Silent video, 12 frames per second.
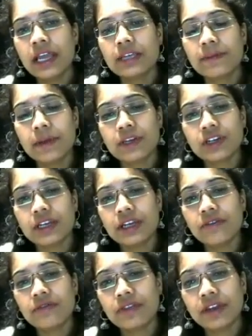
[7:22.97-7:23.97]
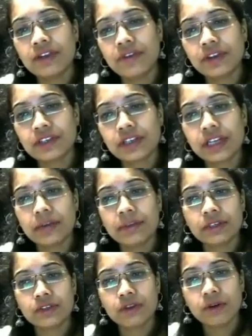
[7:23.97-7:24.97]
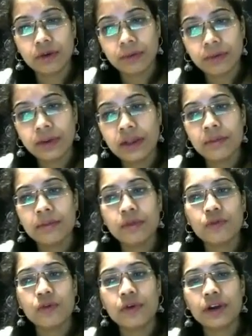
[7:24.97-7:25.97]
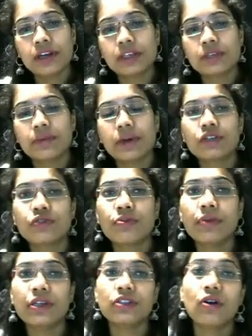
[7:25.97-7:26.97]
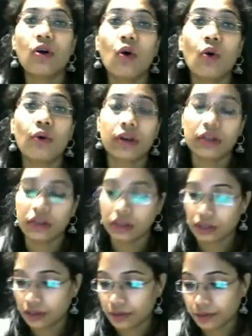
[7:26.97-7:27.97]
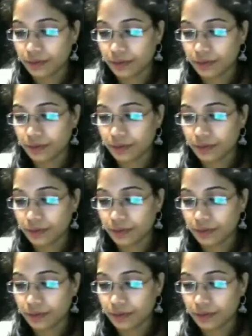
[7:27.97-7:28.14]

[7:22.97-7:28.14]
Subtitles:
especially if the infection can be stopped before it spreads to major organs.